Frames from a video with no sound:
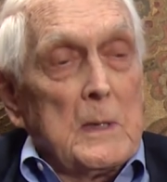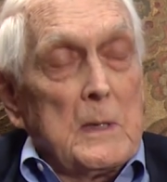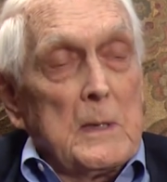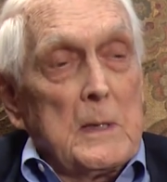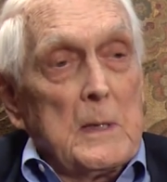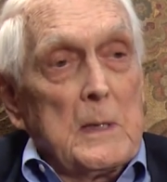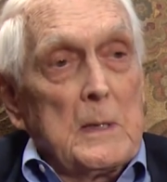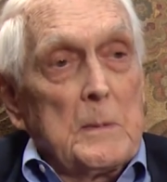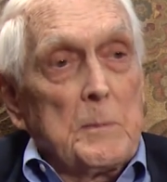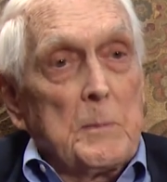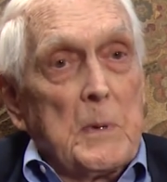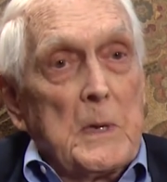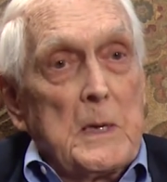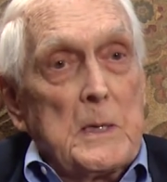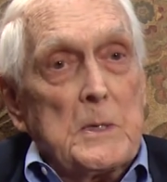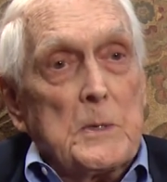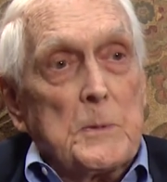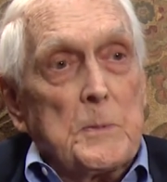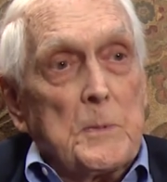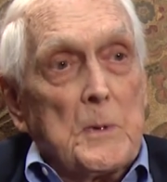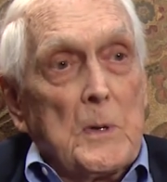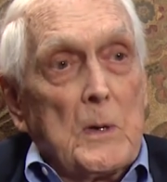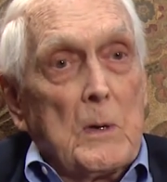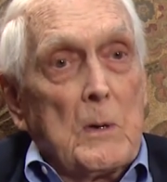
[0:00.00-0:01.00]
In
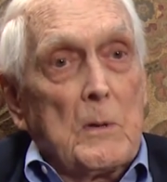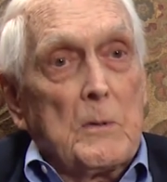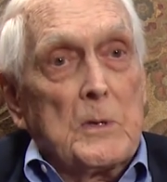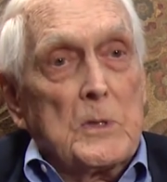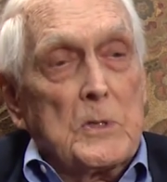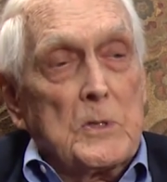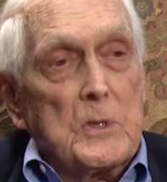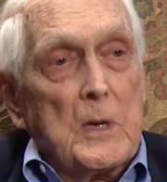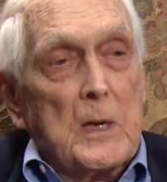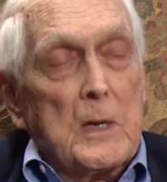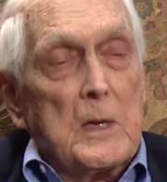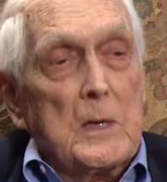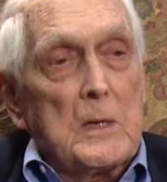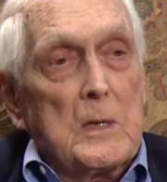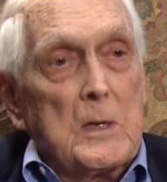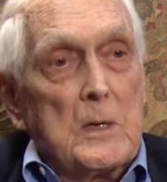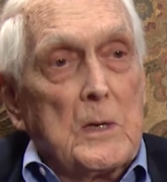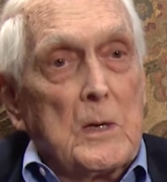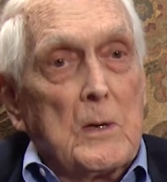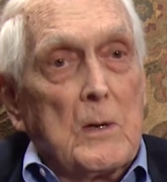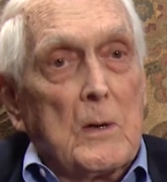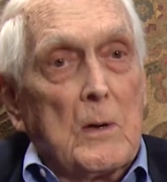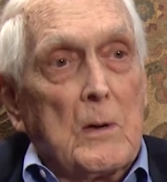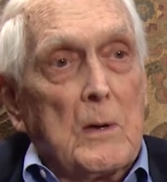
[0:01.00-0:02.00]
baseball, the second
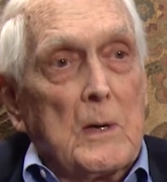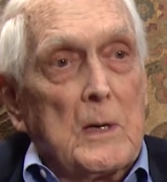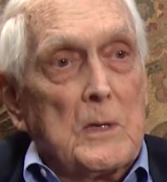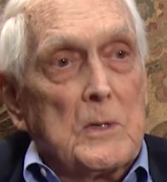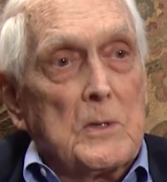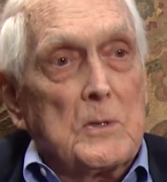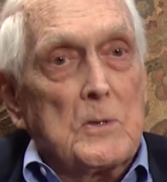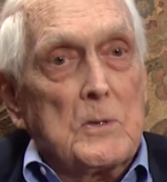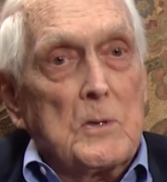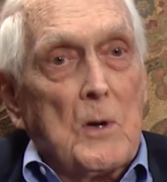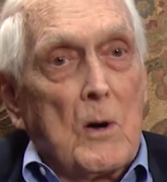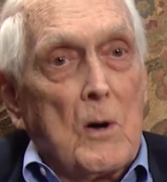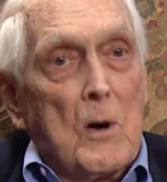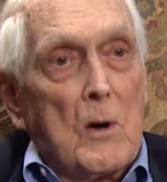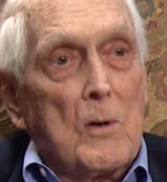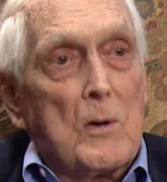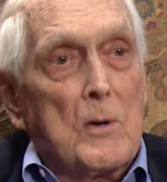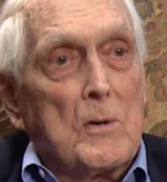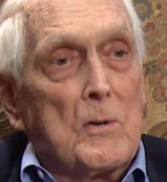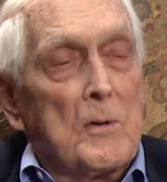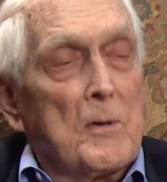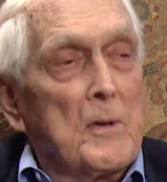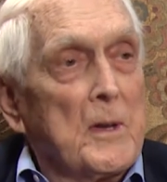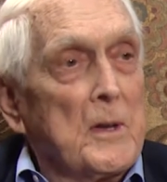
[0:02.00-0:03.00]
year is
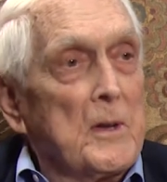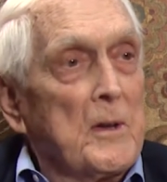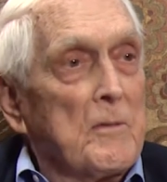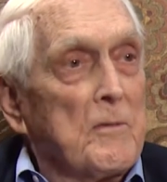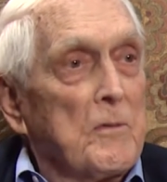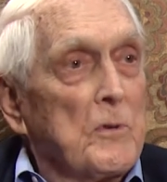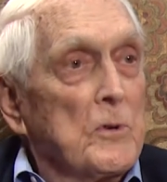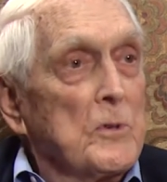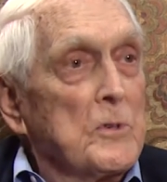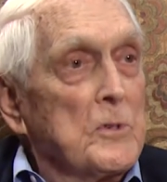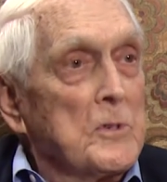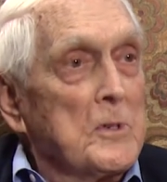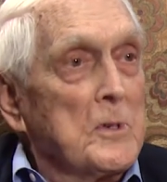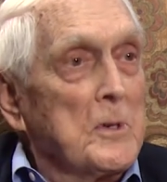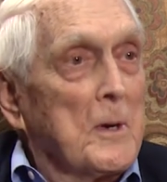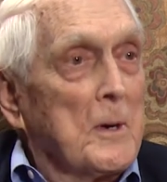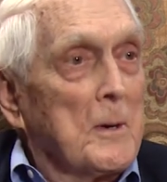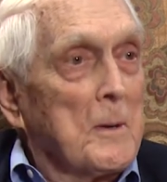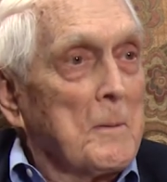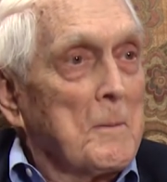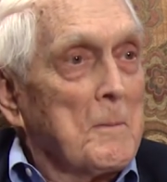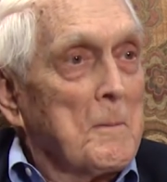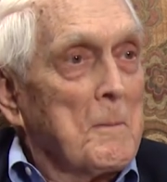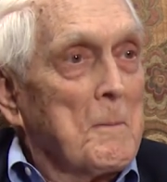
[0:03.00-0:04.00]
harder than the first
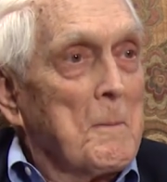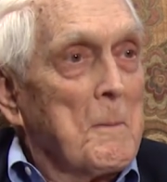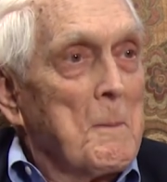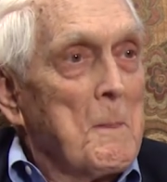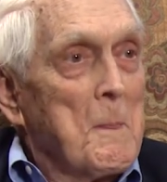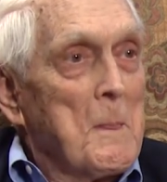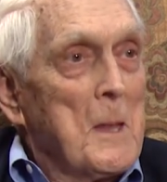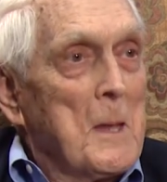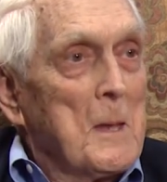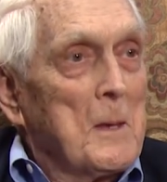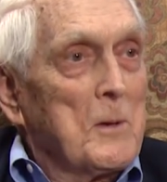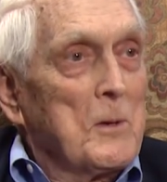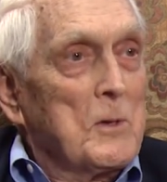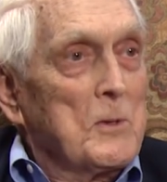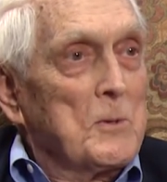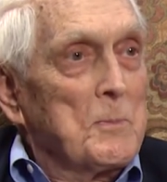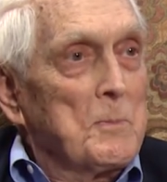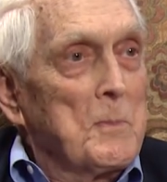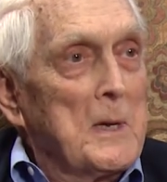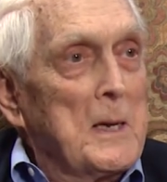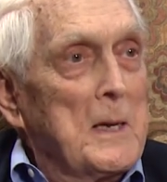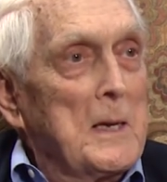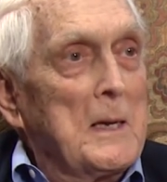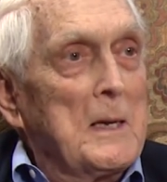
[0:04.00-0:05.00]
year because
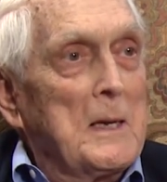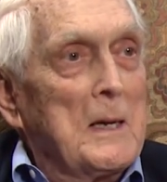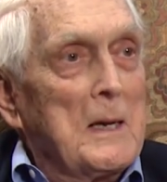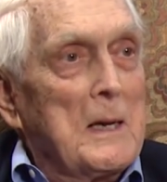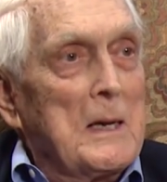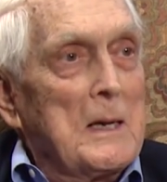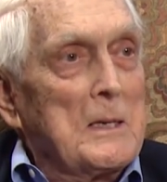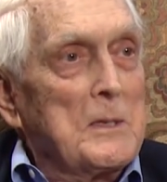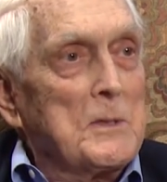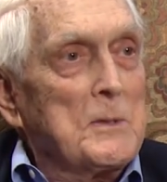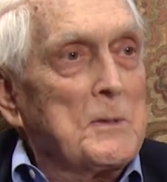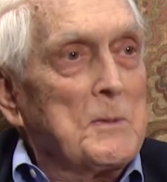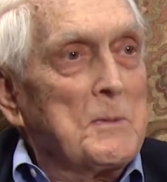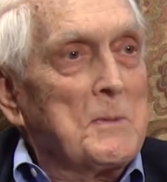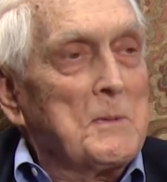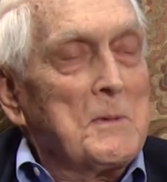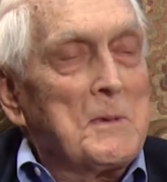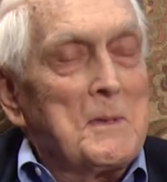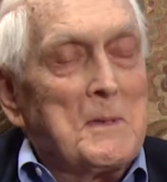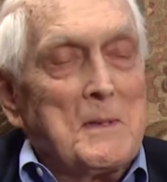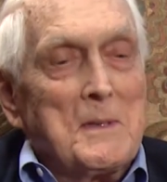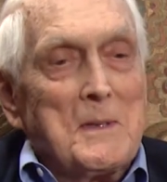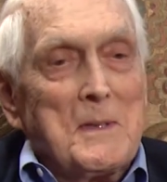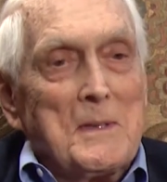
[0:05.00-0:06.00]
many guys
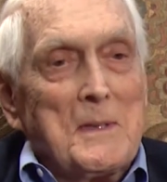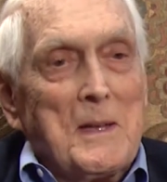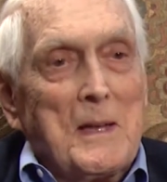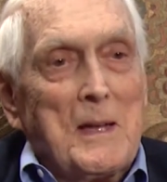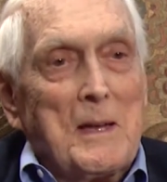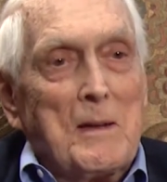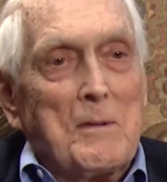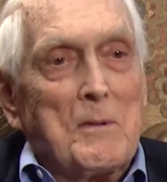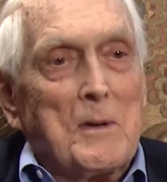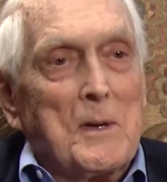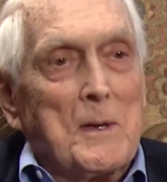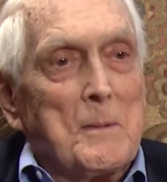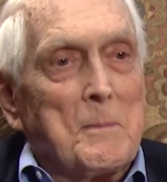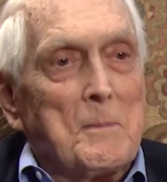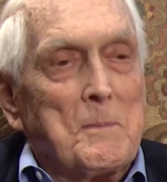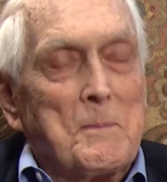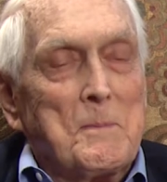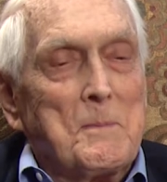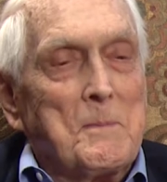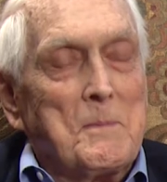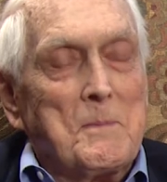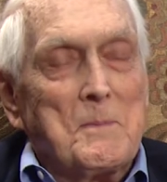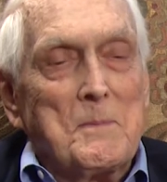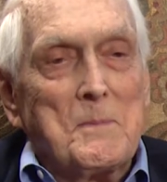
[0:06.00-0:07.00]
have a
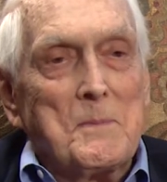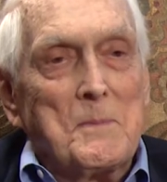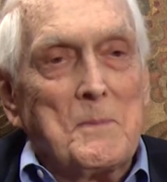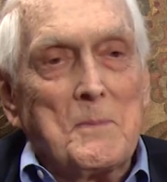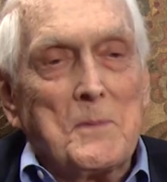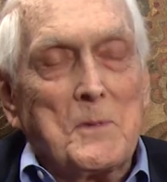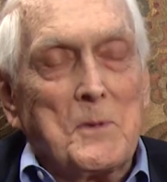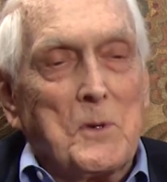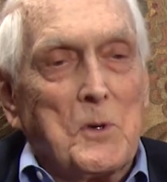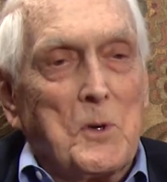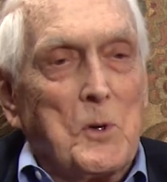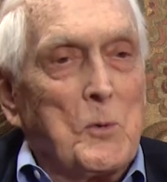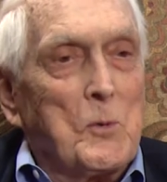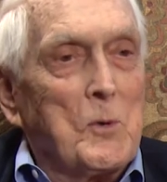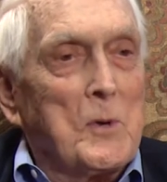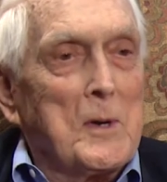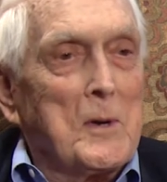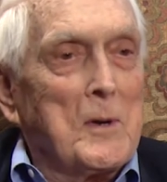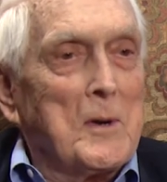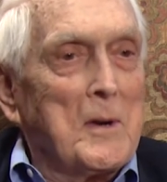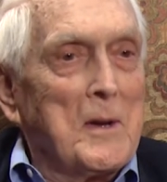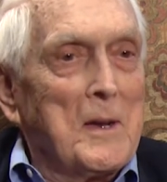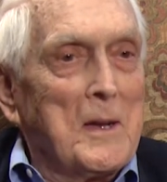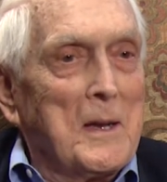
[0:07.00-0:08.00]

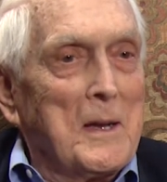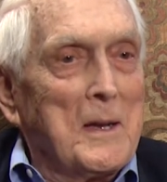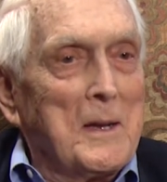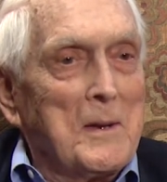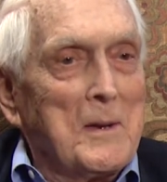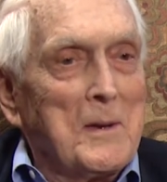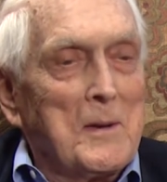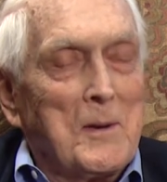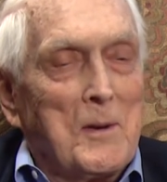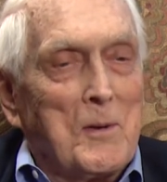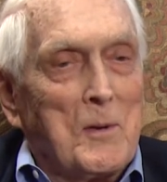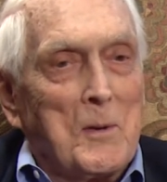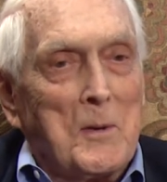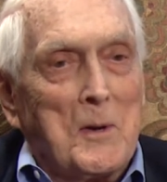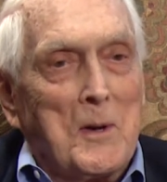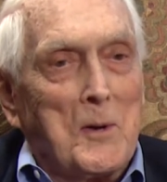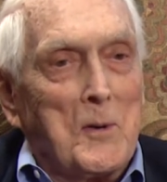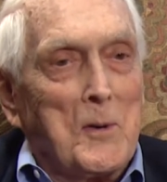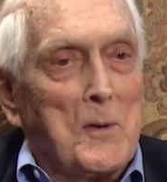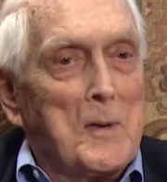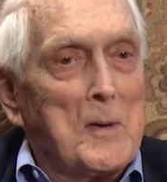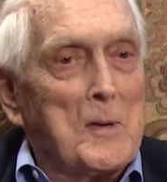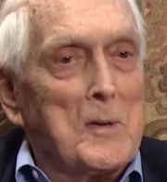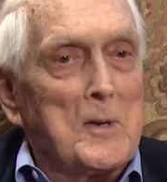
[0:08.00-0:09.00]
career day or a
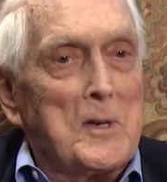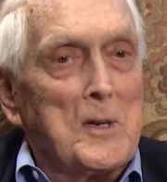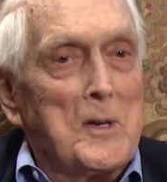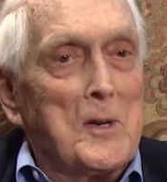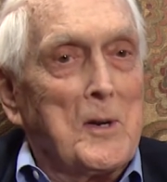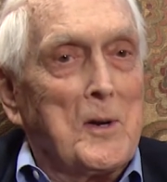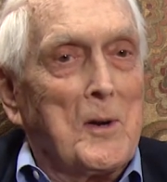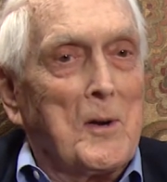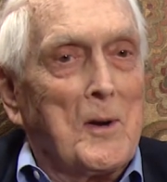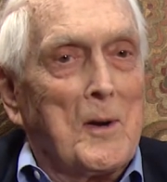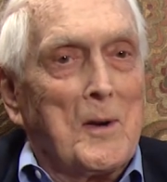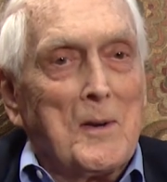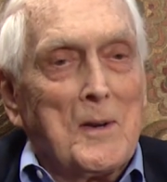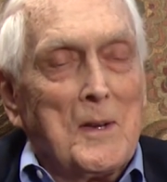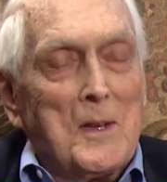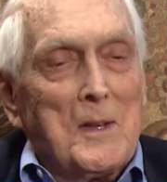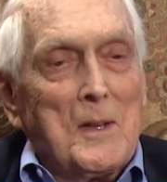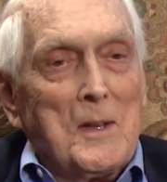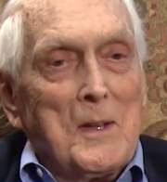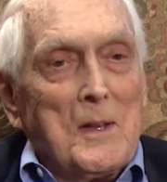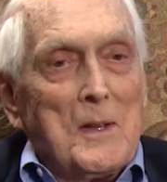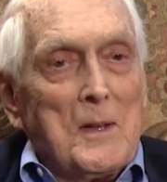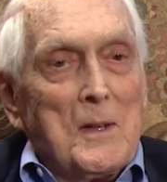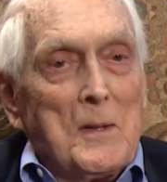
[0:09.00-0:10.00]
career year,
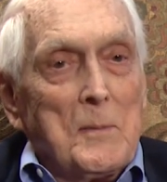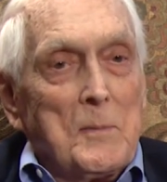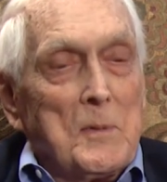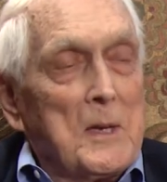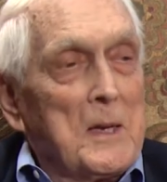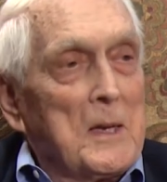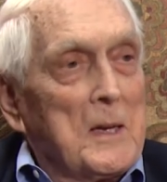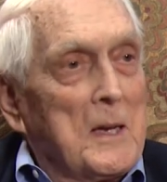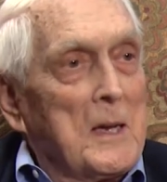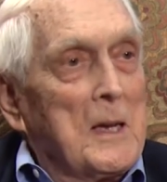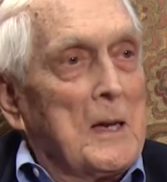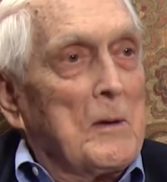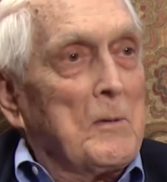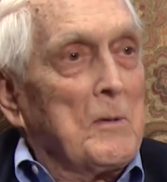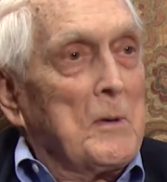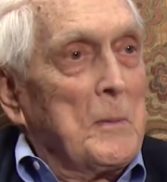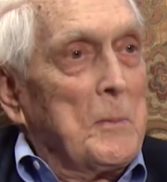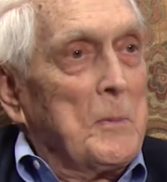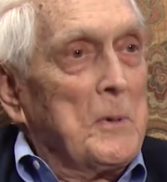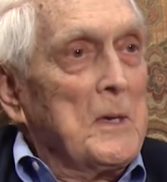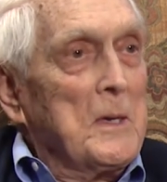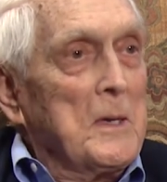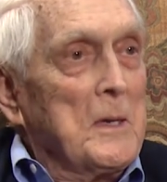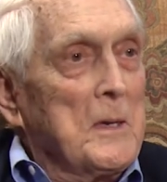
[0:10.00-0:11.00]
they can't
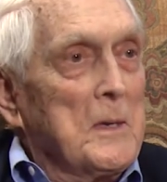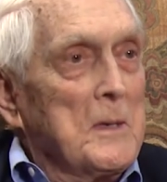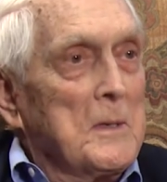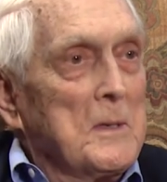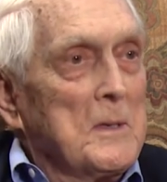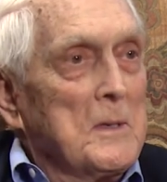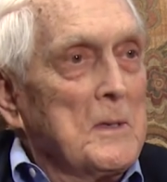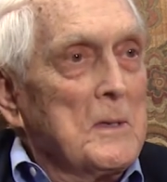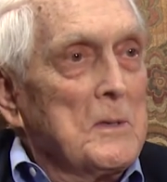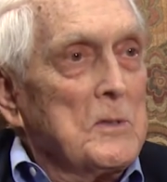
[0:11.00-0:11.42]
repeat it.